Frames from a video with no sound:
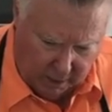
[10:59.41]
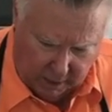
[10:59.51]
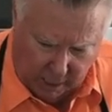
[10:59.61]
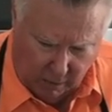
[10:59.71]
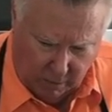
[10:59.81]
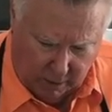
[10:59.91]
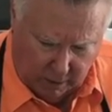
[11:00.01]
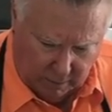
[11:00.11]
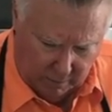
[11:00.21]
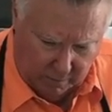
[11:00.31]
And now we're going to